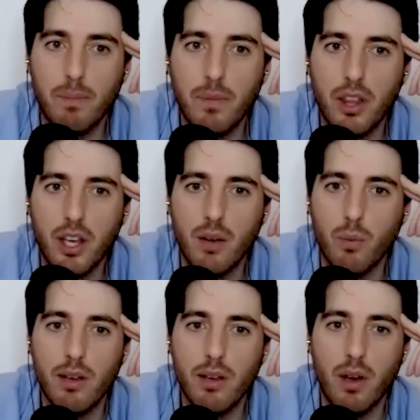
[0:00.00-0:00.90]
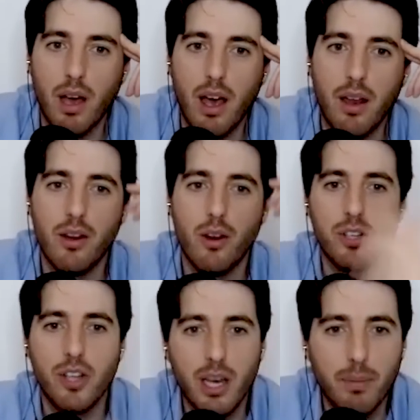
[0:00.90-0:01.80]
But the thing that we're
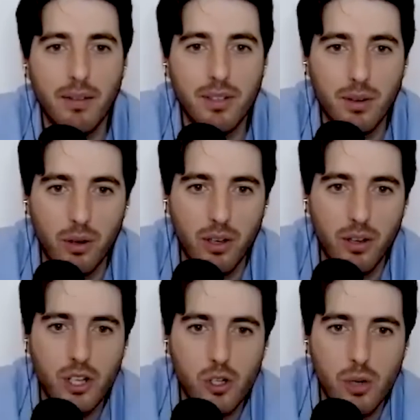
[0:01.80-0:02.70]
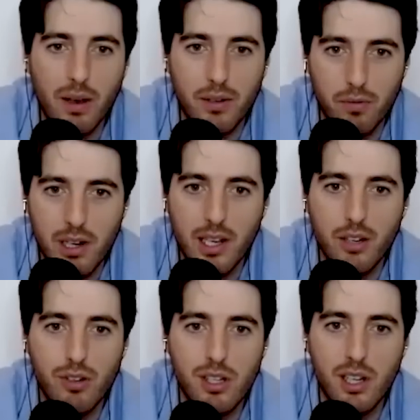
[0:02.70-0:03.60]
non-psychopaths or non-sociopaths are really
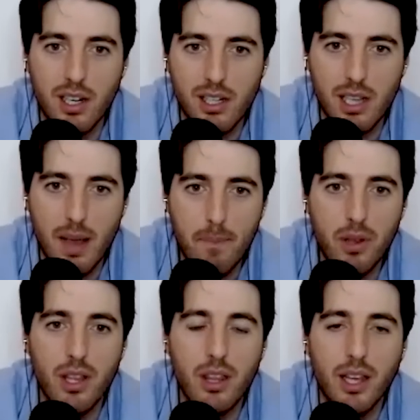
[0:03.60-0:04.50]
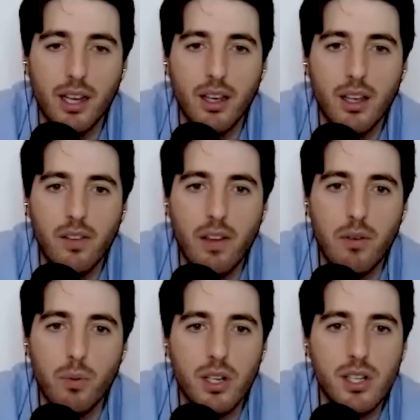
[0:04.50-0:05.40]
interested in is the empathy thing.
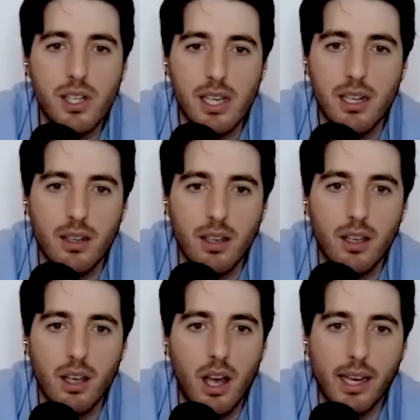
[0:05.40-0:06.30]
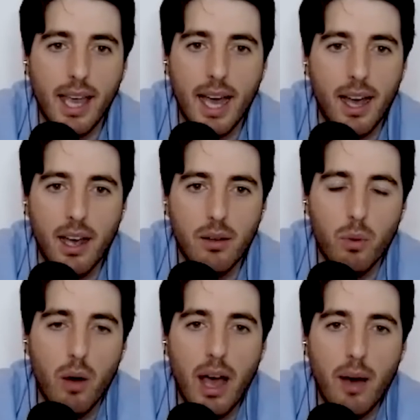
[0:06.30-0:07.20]
If you were to see a cat,
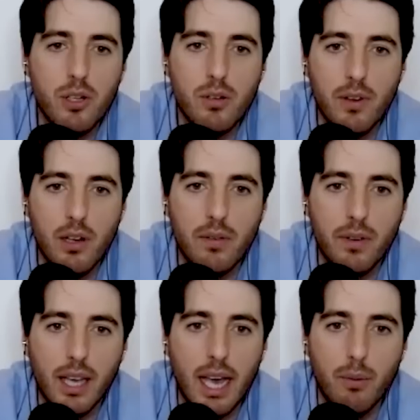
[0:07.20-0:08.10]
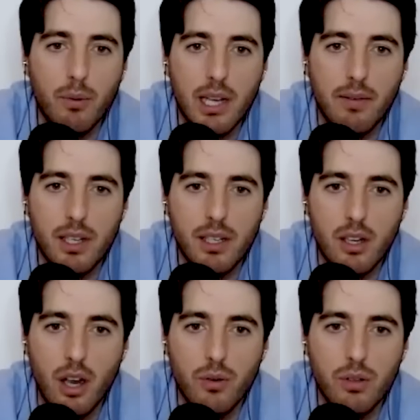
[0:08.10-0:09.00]
how would you feel if a cat was having its
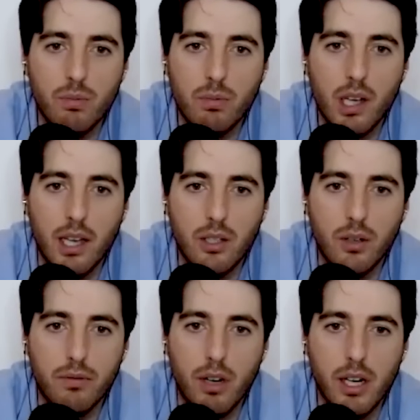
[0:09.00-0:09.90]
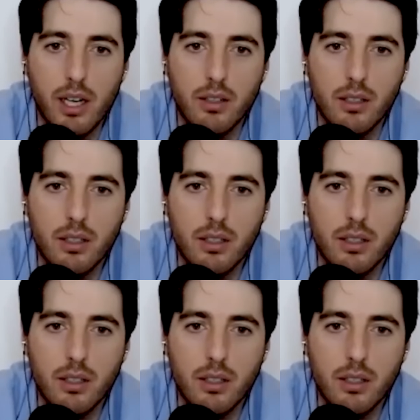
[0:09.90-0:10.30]
nose cut off right now?